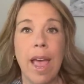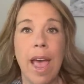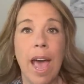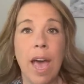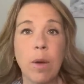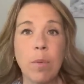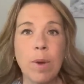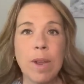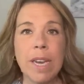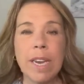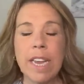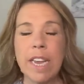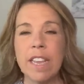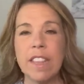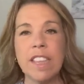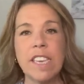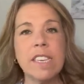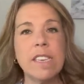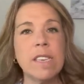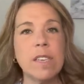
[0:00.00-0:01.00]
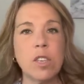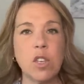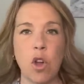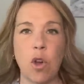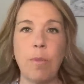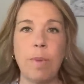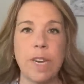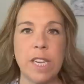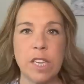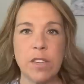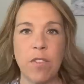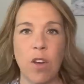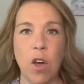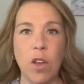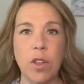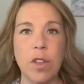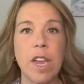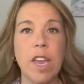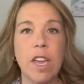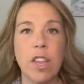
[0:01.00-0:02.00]
And really, this is nobody's
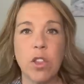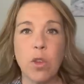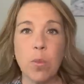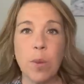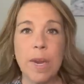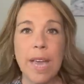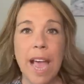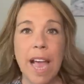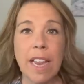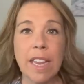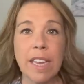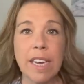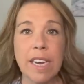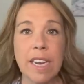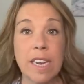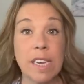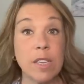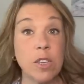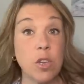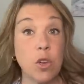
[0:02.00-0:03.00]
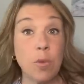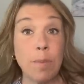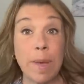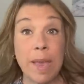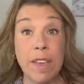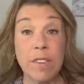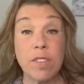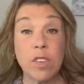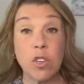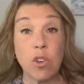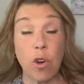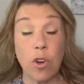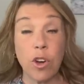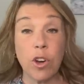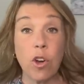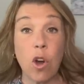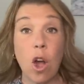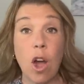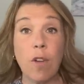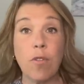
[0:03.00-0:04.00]
fault. The reality is you may have
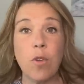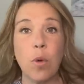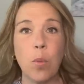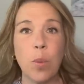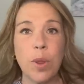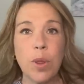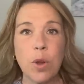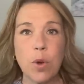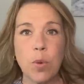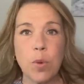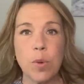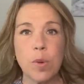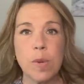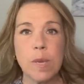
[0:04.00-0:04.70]
started off with a cruise